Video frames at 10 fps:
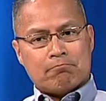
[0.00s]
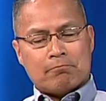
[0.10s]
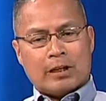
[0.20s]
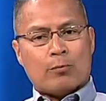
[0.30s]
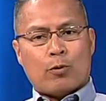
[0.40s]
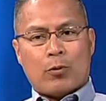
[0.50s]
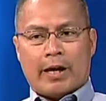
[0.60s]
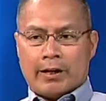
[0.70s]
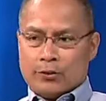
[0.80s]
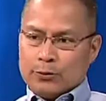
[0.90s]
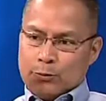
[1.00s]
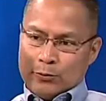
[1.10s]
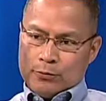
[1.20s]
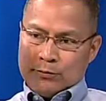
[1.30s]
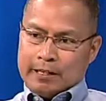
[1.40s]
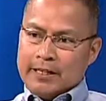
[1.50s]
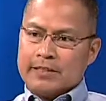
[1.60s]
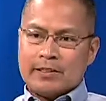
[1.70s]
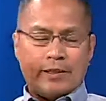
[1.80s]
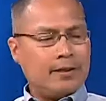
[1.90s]
Think of a way to
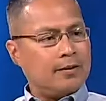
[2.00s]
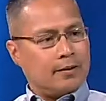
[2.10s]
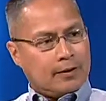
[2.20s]
easily,